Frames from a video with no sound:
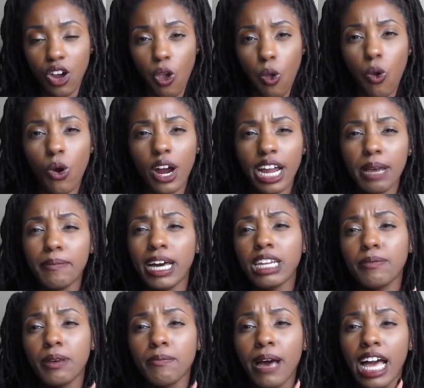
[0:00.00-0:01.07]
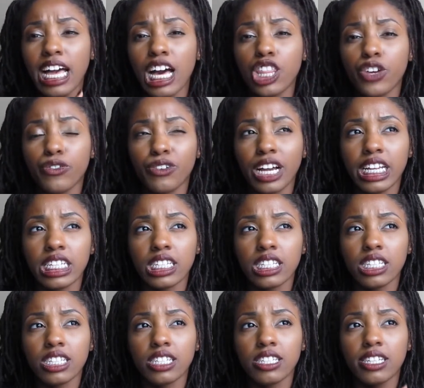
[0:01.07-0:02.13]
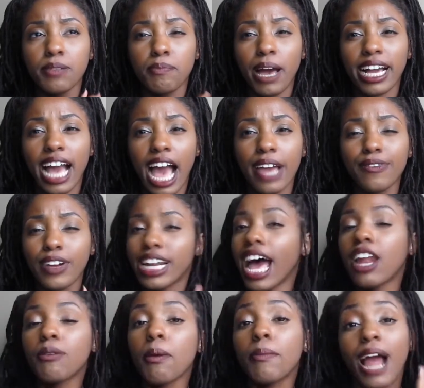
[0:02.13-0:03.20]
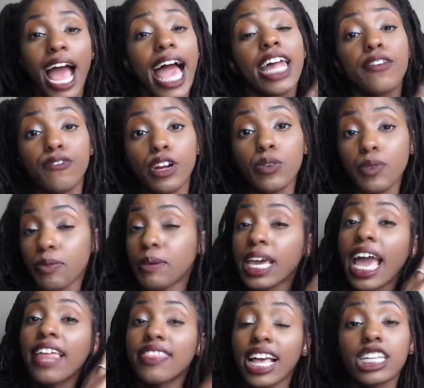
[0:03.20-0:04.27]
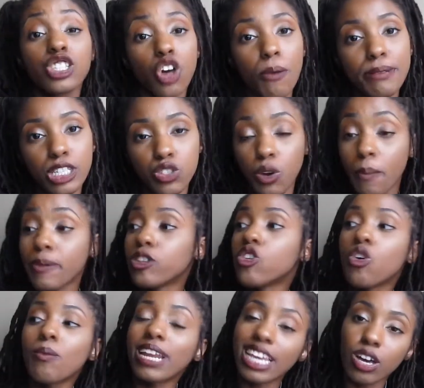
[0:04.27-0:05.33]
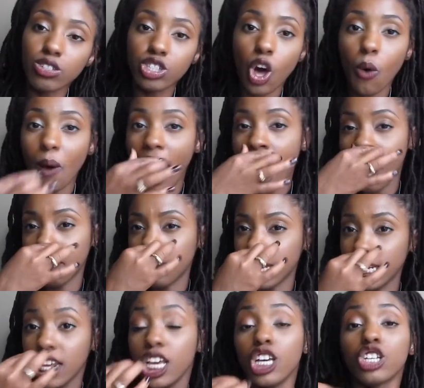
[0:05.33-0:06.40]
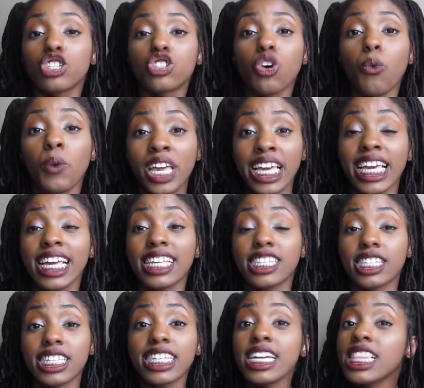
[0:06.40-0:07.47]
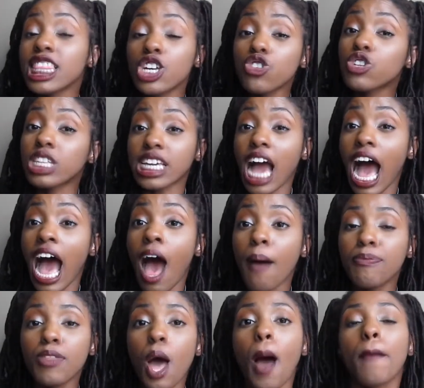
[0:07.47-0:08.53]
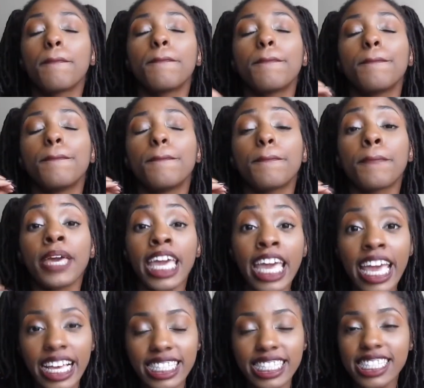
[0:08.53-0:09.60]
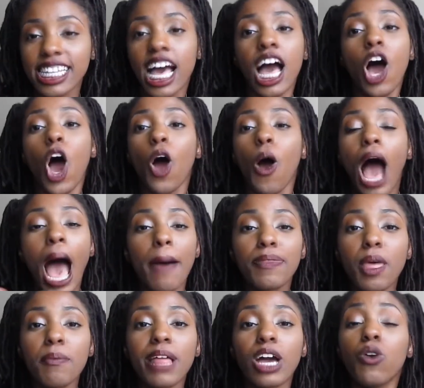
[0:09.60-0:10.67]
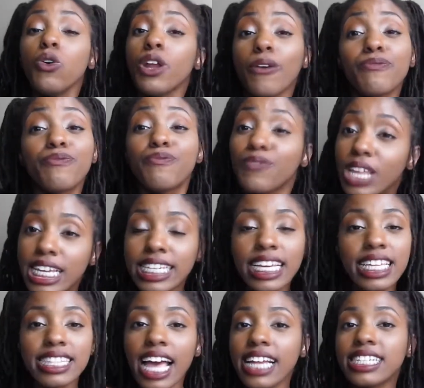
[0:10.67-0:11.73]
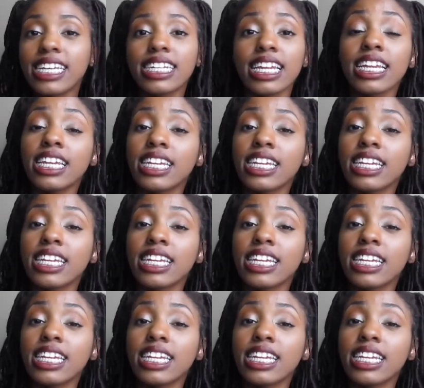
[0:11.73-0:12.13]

Or it might have been my other friend, my guy friend. I don't remember. I had a friend with me and they saw me do it, but nobody else saw what happened. So when he he literally hopped up, pissed, hopped up like, who the f did that? Da, da, da,